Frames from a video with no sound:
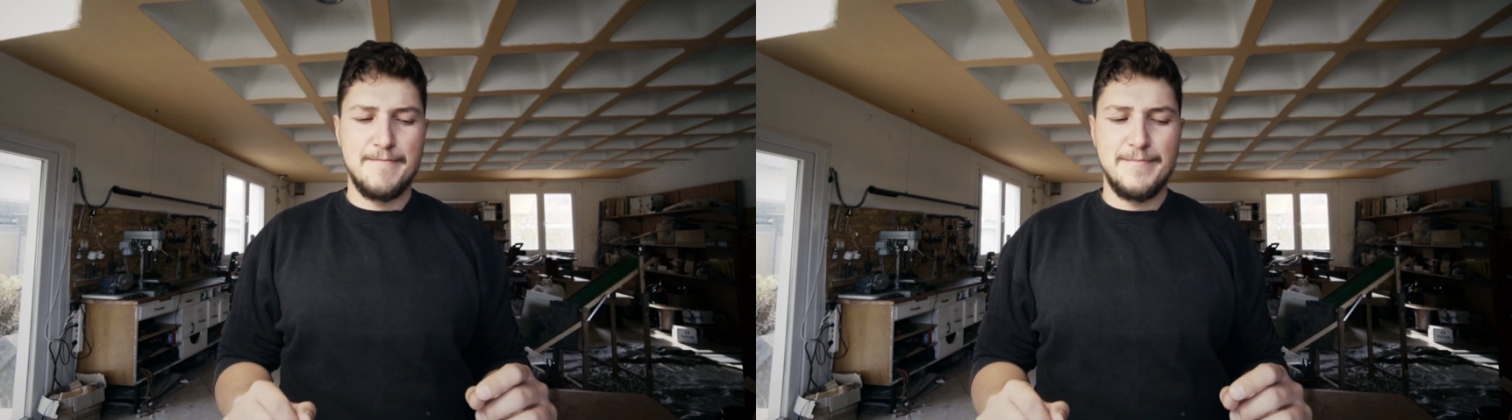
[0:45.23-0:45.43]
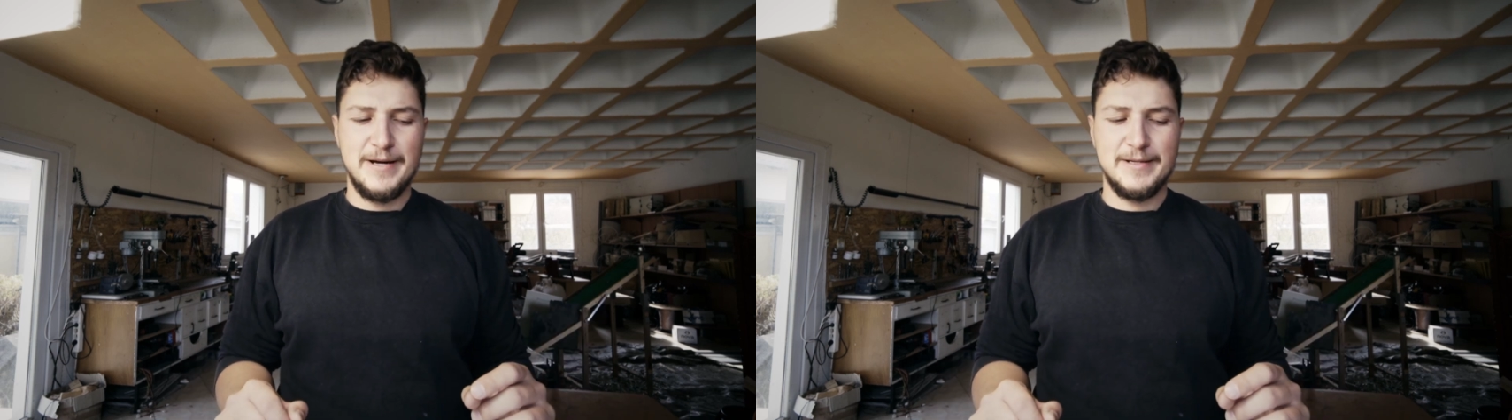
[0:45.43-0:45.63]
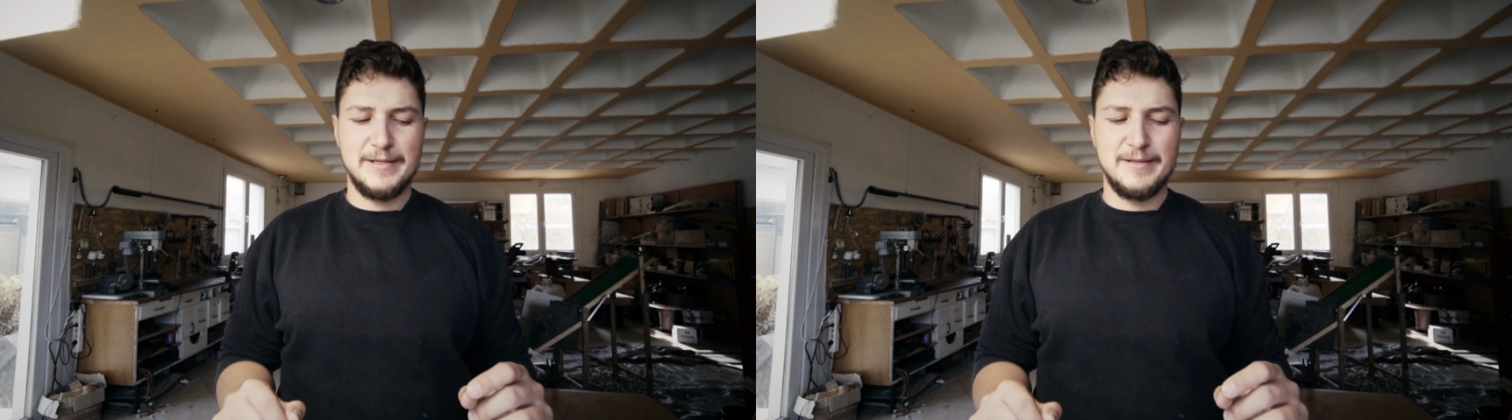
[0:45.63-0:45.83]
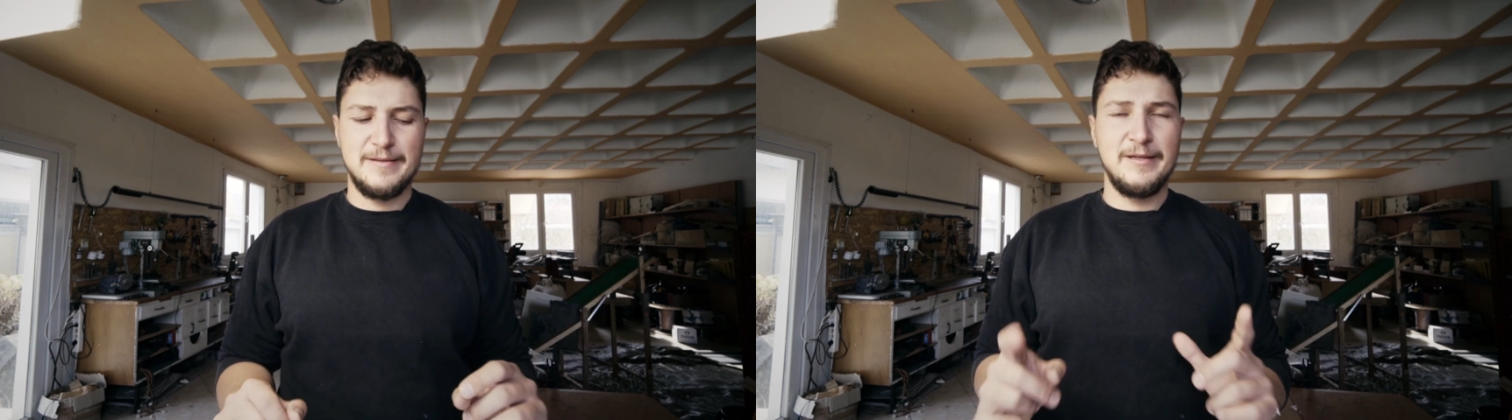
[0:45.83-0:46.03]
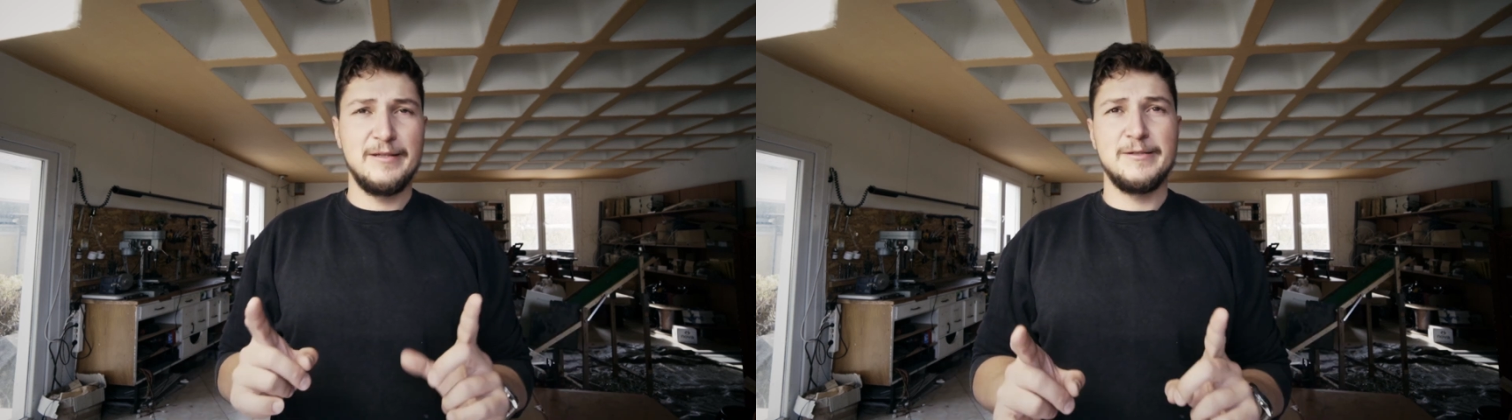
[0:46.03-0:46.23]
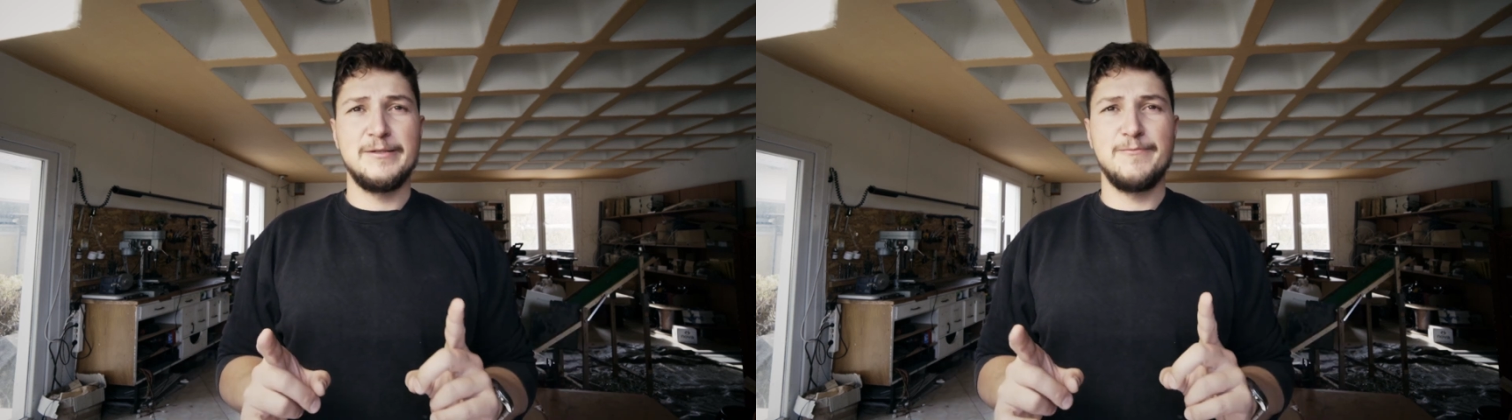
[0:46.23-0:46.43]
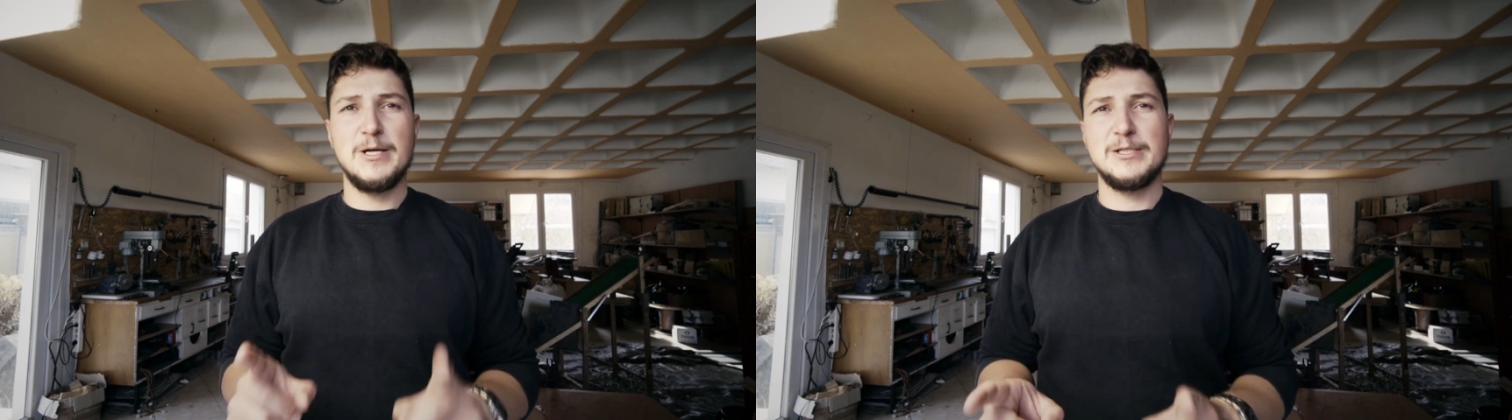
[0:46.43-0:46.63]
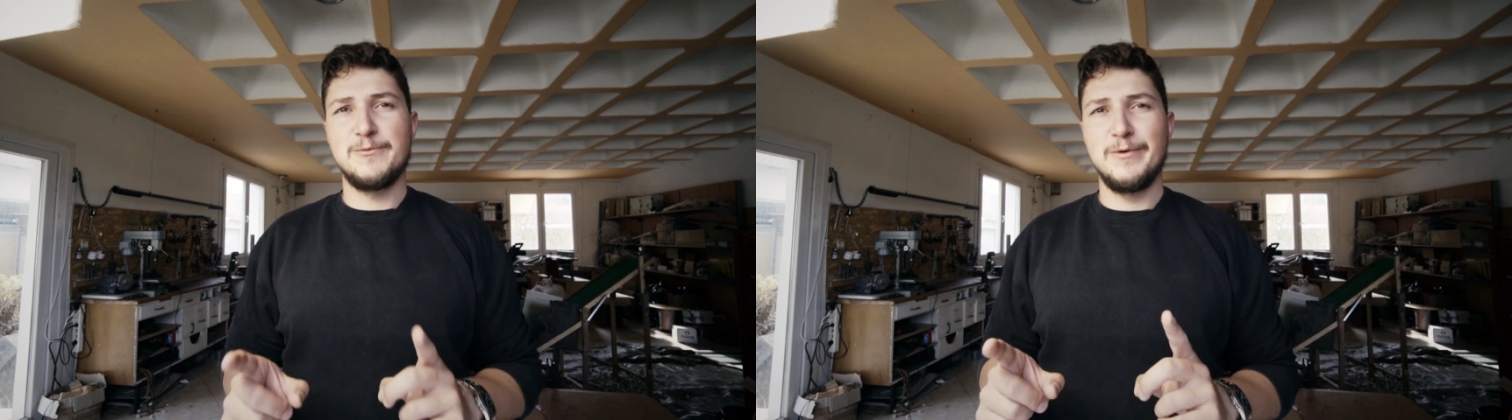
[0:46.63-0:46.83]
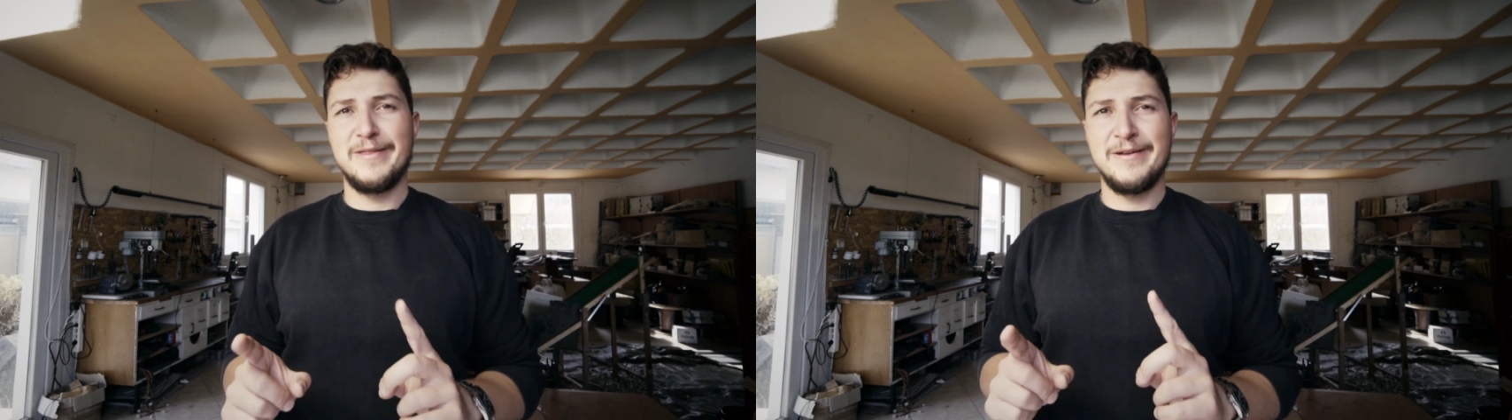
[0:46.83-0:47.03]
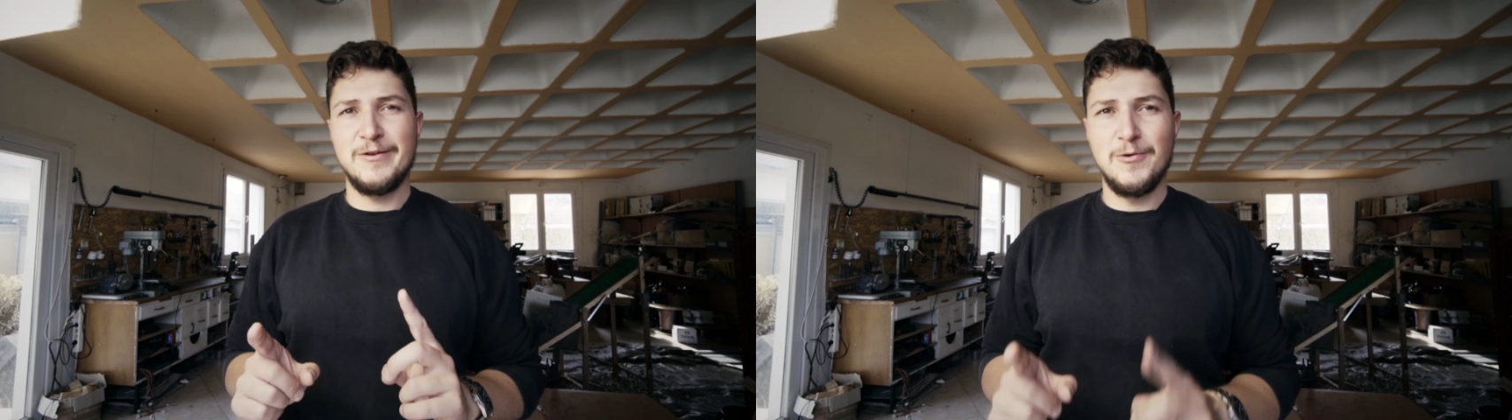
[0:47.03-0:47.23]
but this was with an